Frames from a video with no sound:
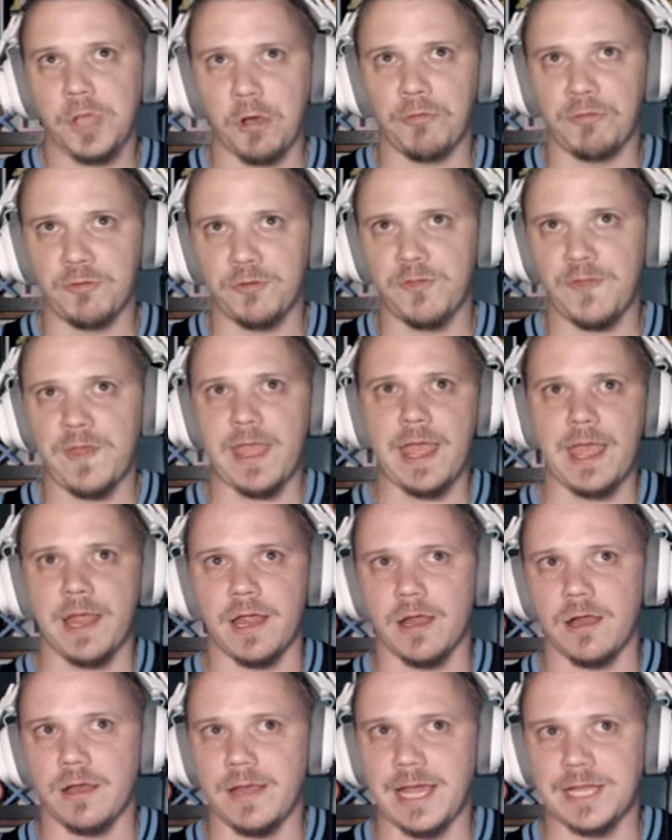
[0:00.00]
go through the
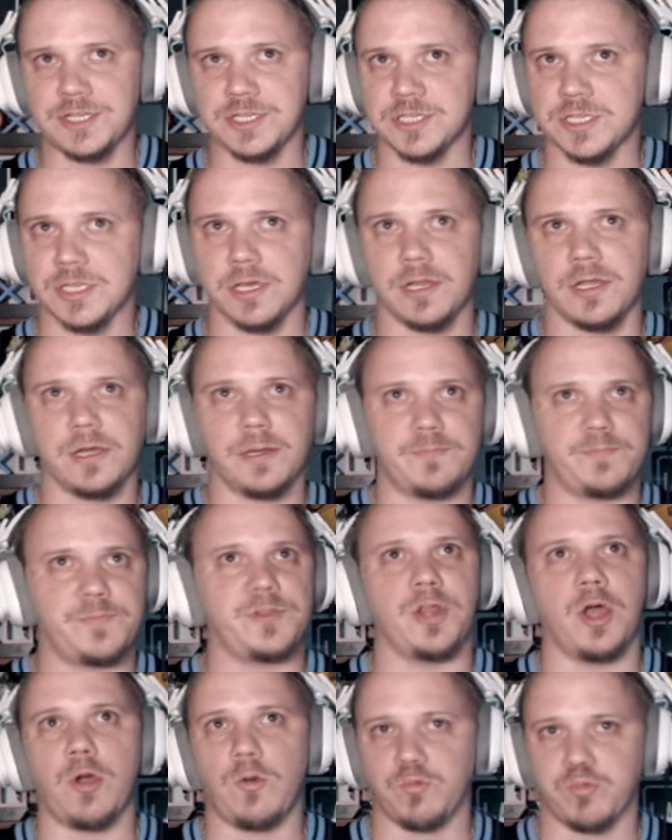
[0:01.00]
air. Not just gonna,
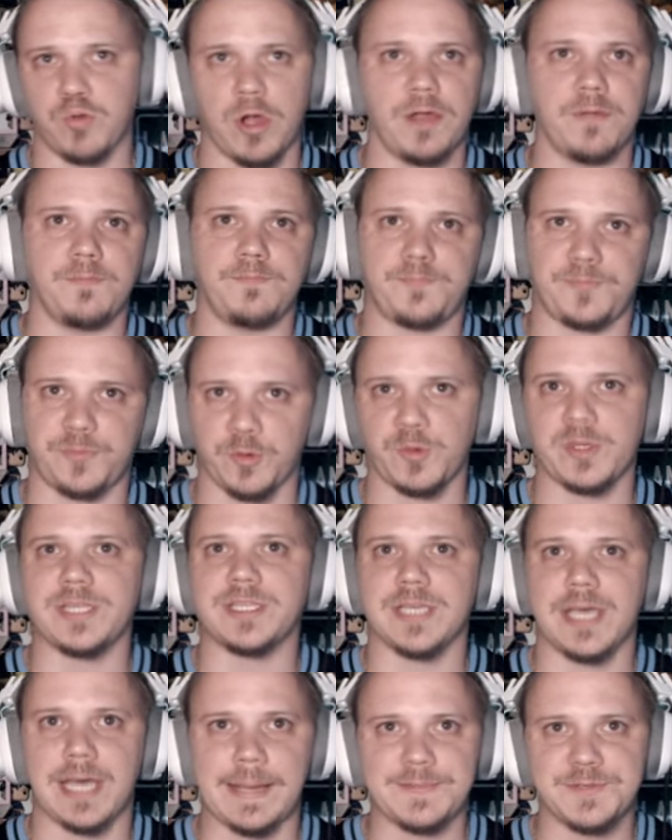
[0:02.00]
you know, run 3
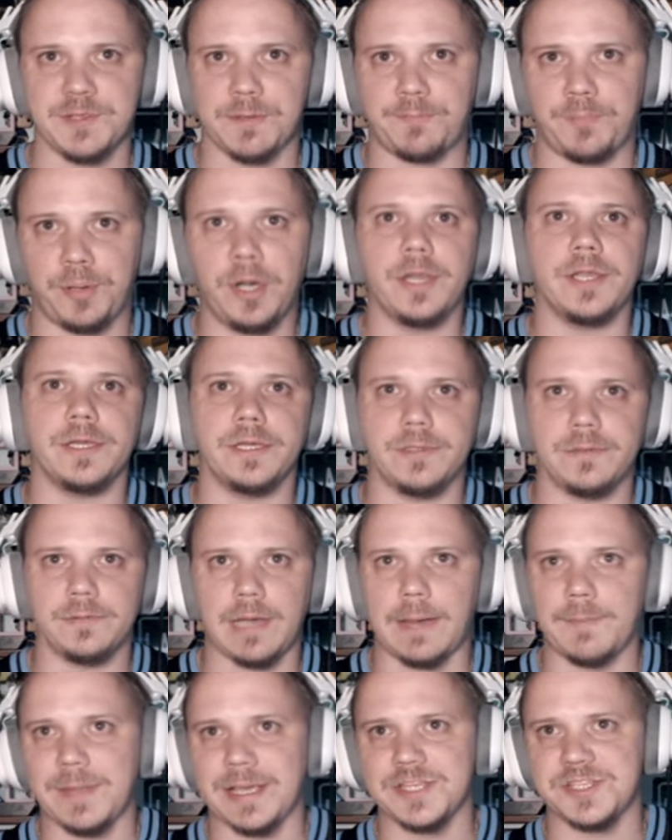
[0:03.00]
times and punt it.
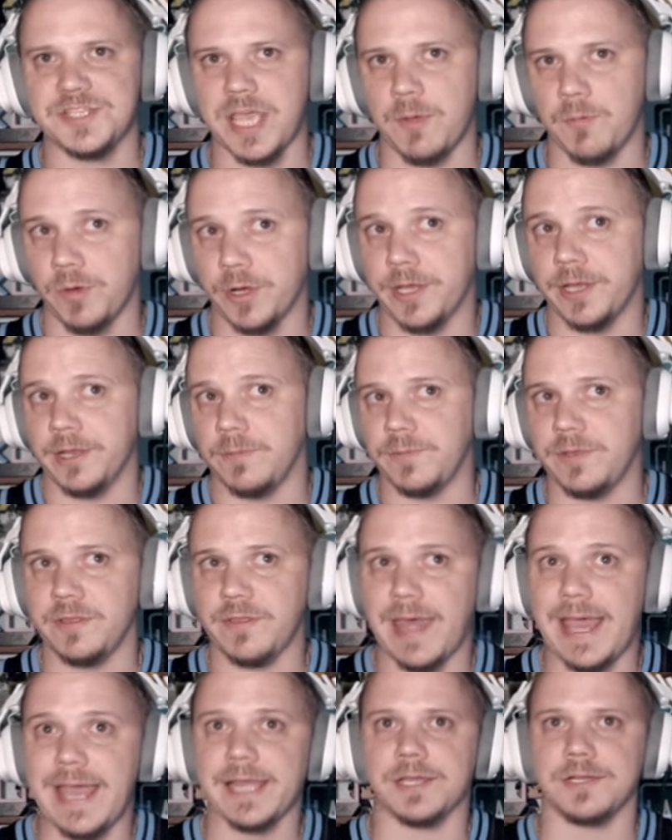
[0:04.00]
I'm not saying we're gonna be
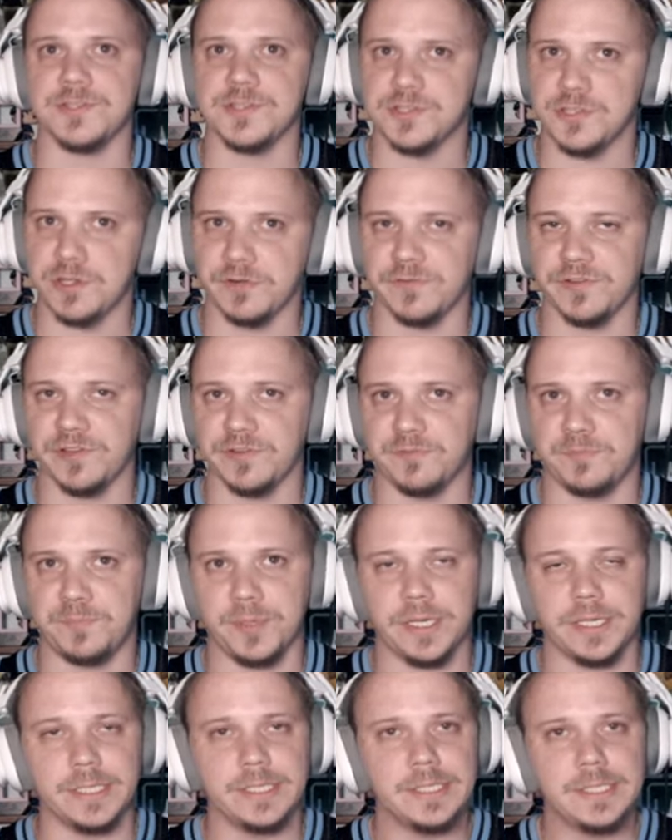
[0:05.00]
that conservative,
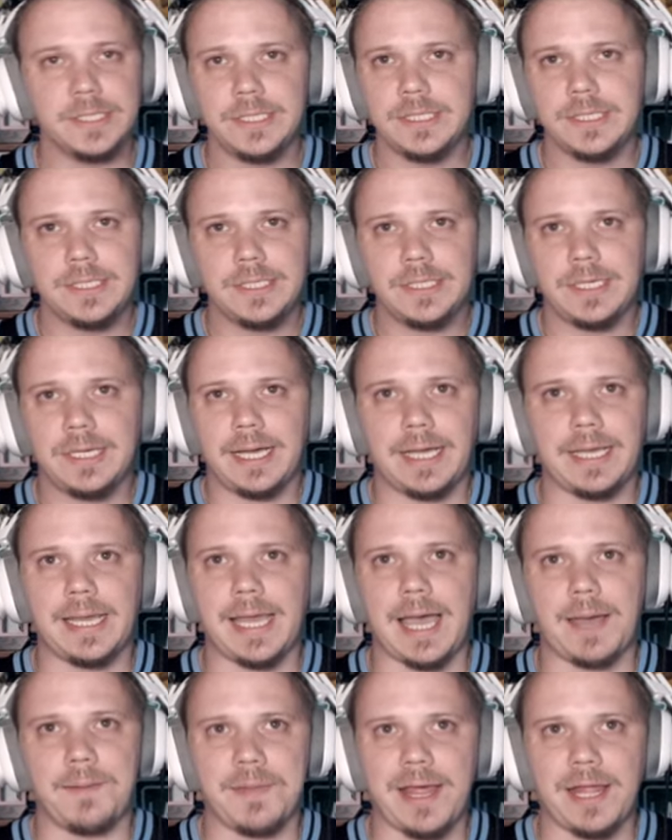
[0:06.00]
but
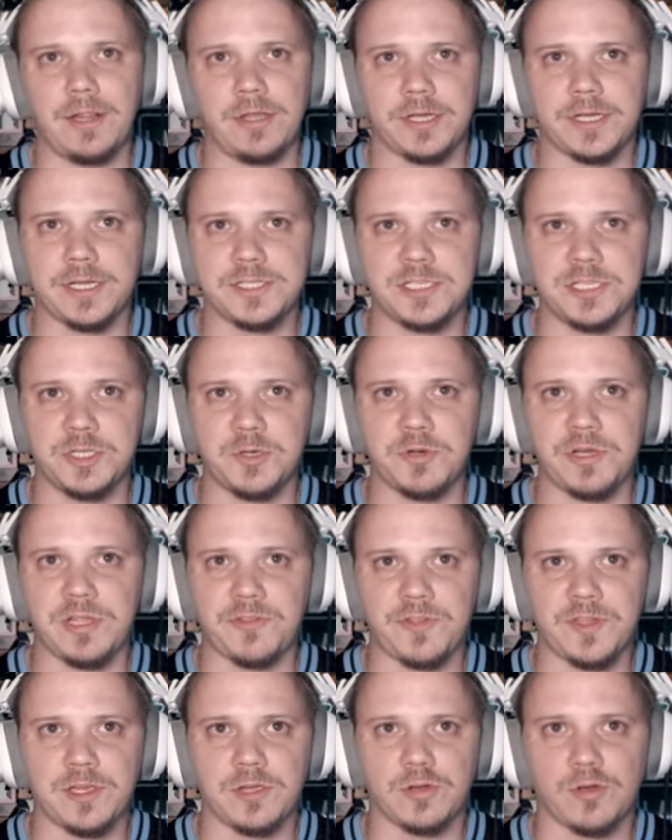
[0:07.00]
yeah, I'm not looking to do
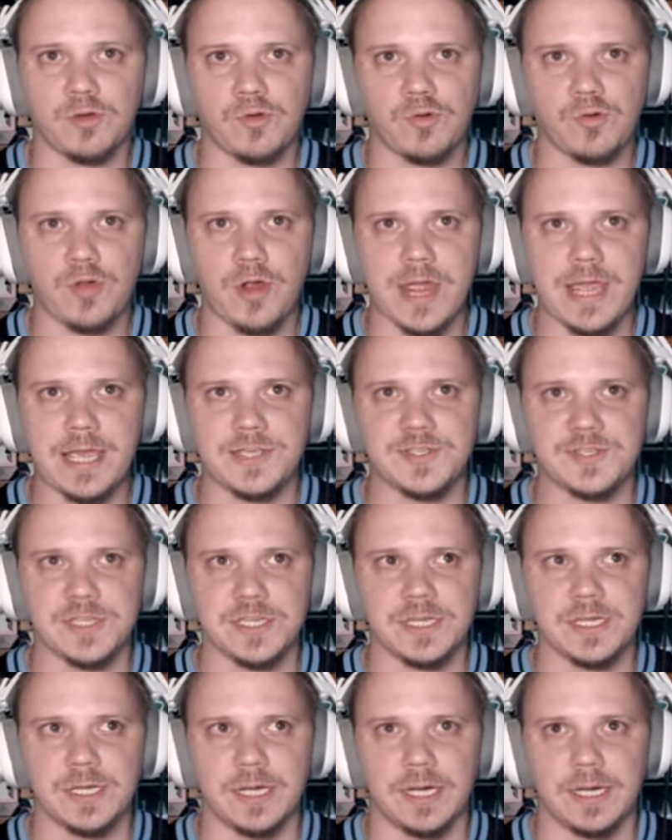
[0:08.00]
anything
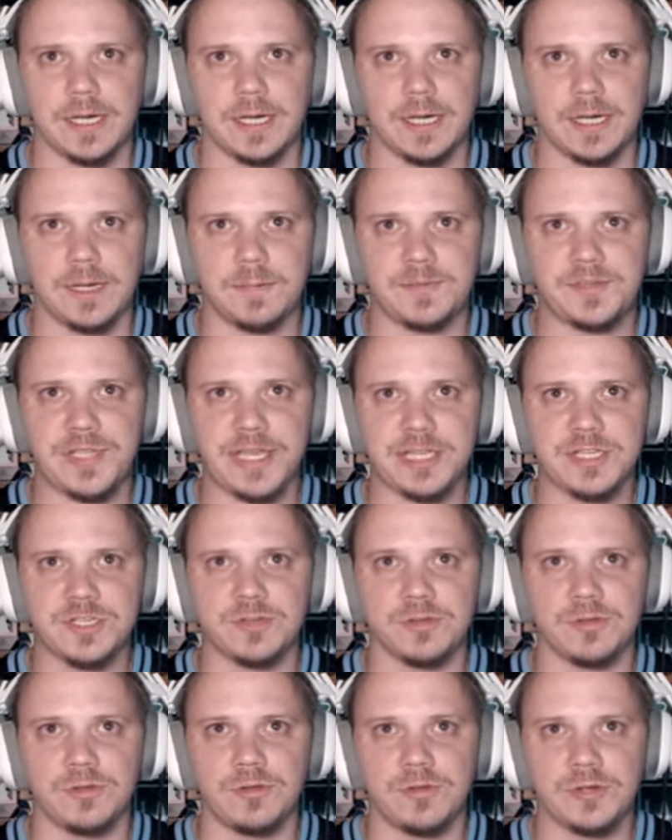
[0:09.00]
crazy.
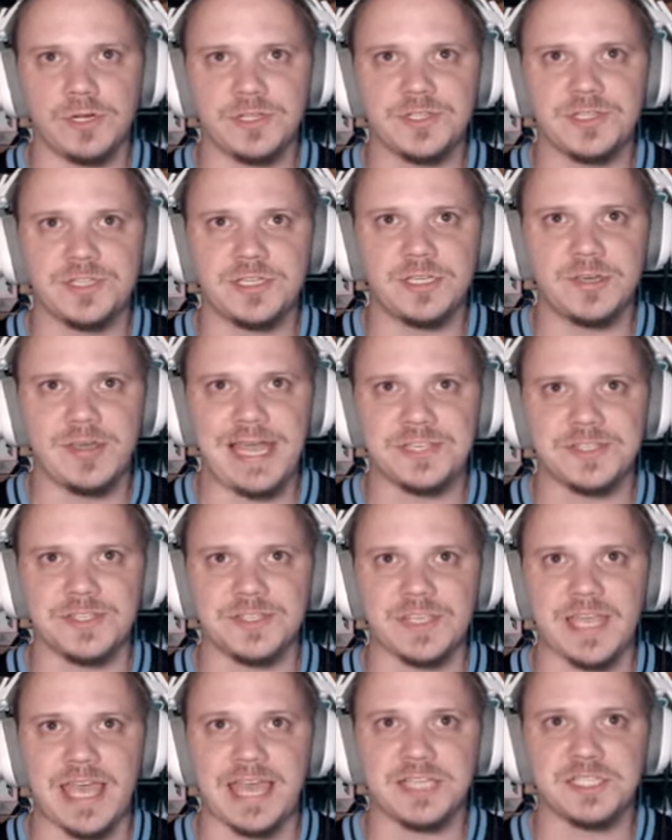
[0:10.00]
Dexter Lawrence still has
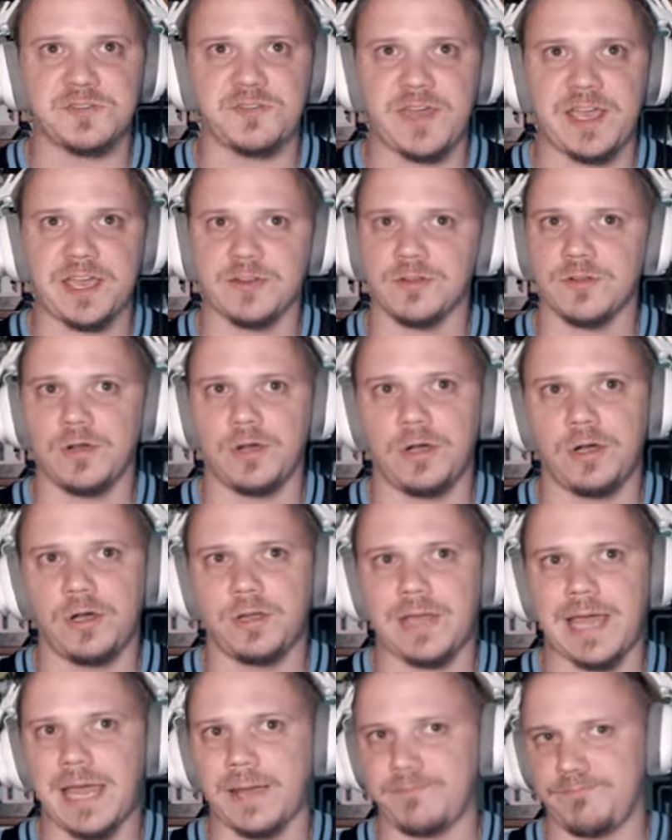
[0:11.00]
his X factor
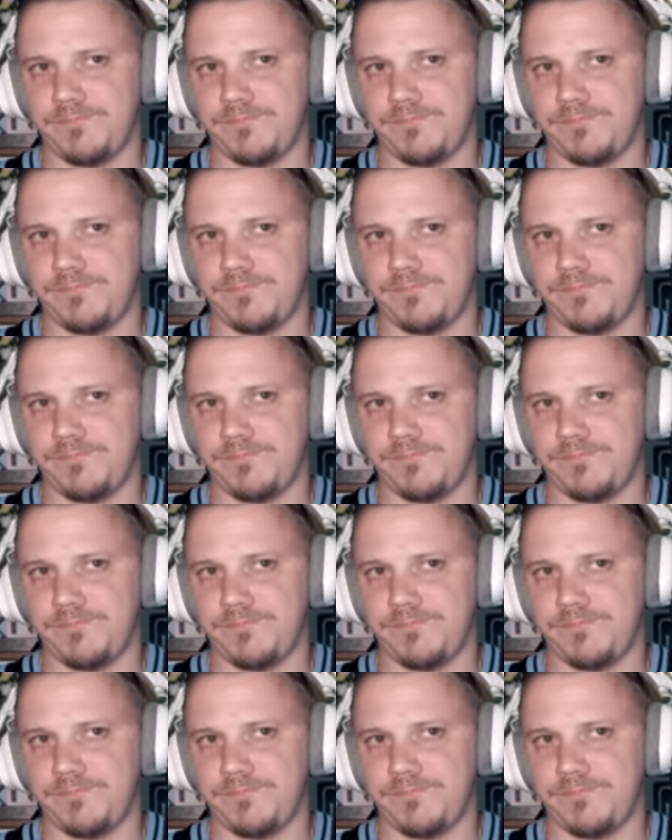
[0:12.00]
on.